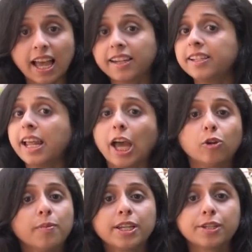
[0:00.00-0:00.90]
add an
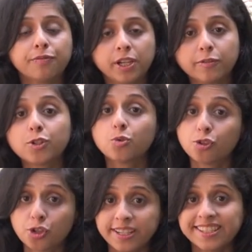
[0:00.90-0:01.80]
aromatic flavor
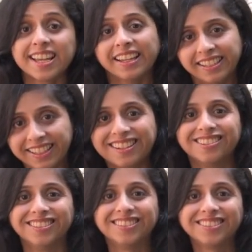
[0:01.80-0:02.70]
to cheese and liquor.